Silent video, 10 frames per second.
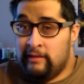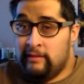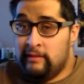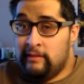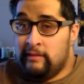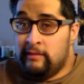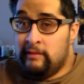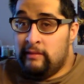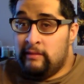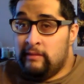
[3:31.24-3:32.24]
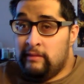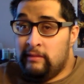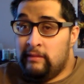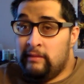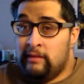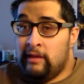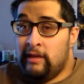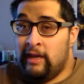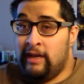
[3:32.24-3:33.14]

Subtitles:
Nothing is said.